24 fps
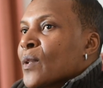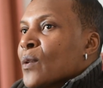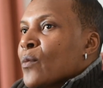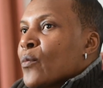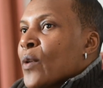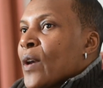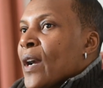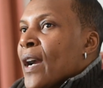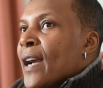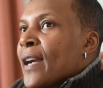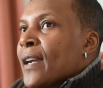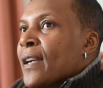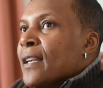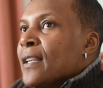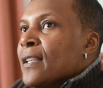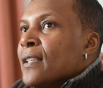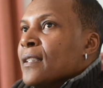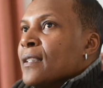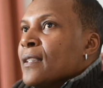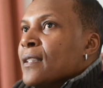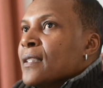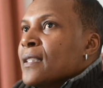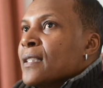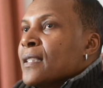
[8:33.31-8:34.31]
where I
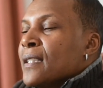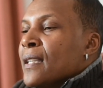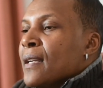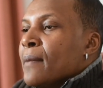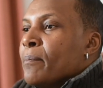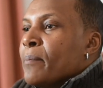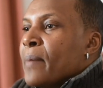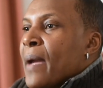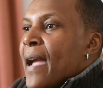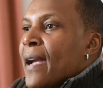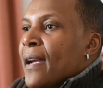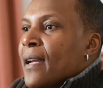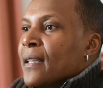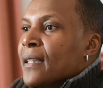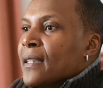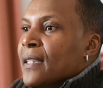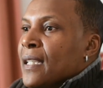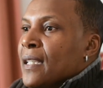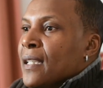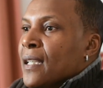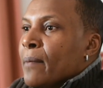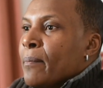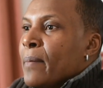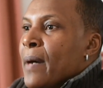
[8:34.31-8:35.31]
can sit back and
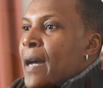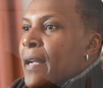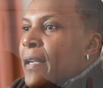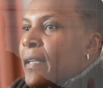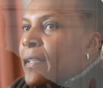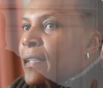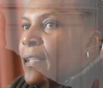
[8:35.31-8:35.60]
think about it